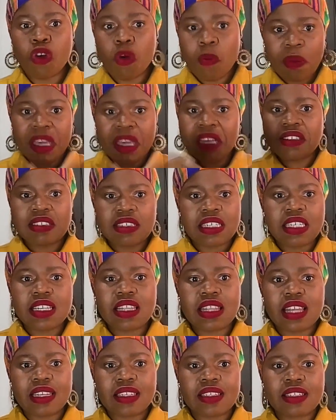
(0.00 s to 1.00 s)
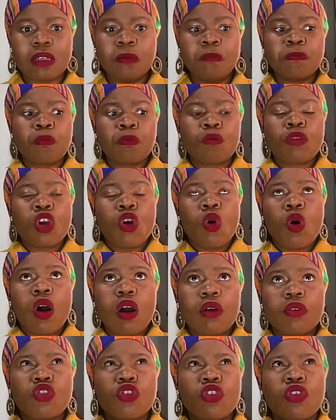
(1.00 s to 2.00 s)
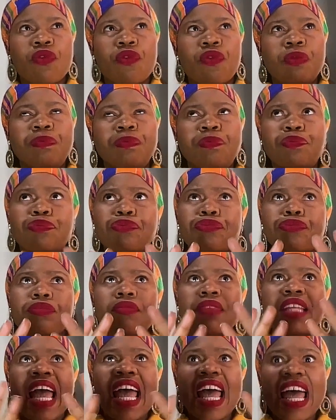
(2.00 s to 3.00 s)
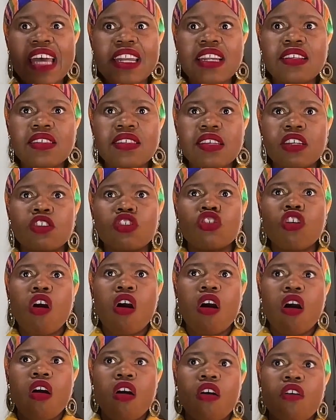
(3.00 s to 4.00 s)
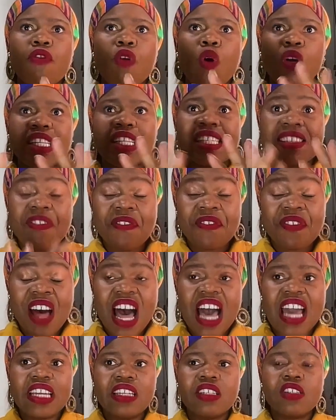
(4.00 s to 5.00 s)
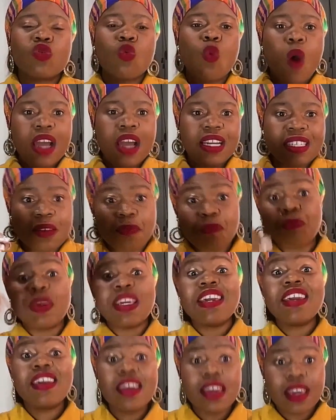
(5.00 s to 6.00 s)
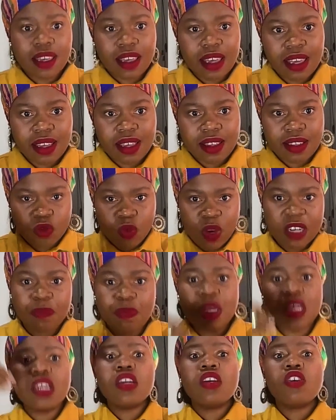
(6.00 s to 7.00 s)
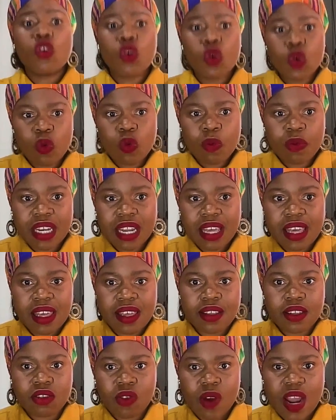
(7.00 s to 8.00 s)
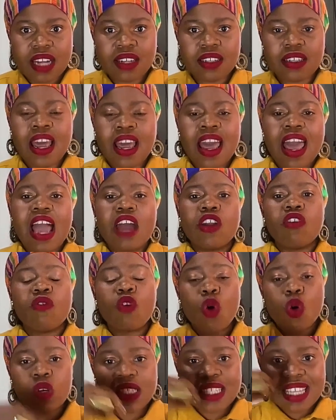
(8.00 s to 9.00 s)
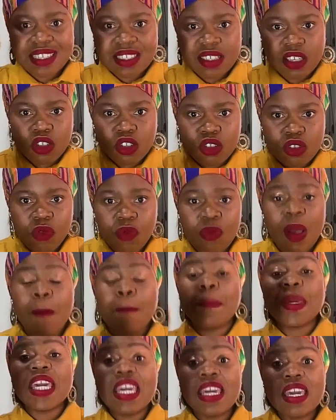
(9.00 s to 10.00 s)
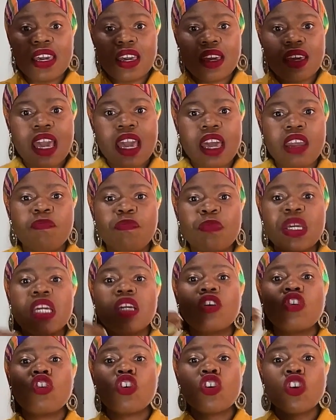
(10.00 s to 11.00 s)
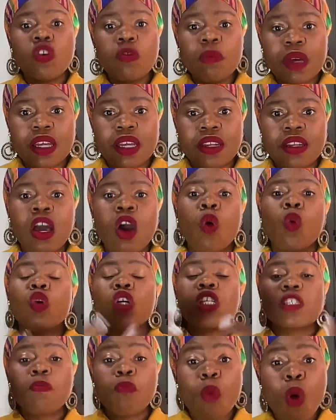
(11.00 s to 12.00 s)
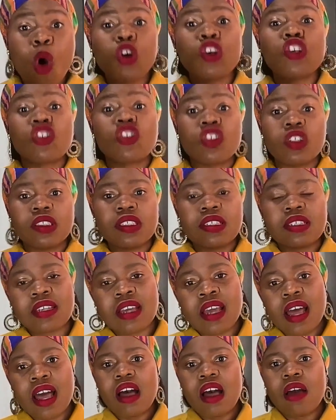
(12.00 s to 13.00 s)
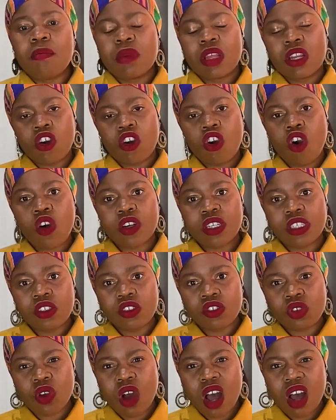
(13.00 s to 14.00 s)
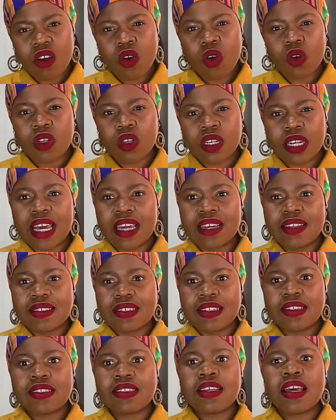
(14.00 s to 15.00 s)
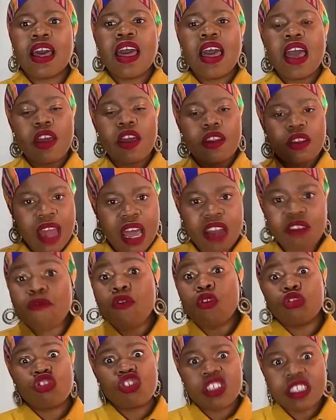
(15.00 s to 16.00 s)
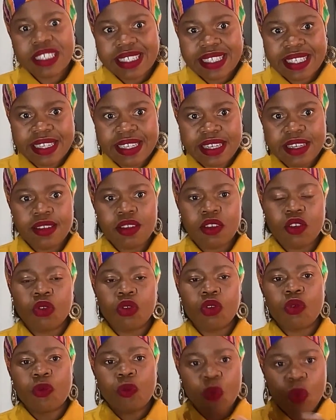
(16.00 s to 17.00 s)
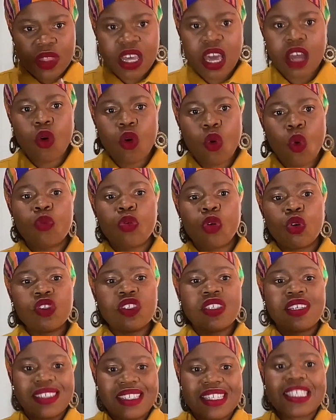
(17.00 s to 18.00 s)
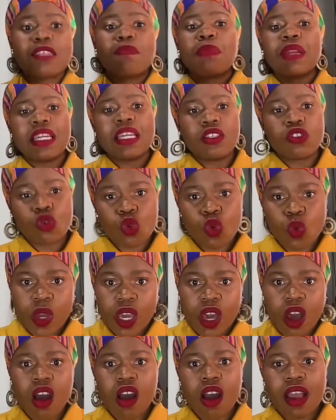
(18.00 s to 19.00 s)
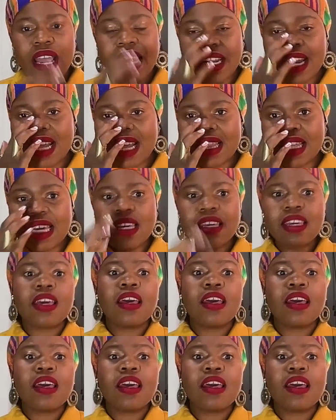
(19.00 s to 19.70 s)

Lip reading: basically that sort of had a sense of or defined what being is, what being human is, right? And of course, that sense of being and being human was modeled in accordance to our colonizers. And unfortunately, with that whole process displaced who we are. And I think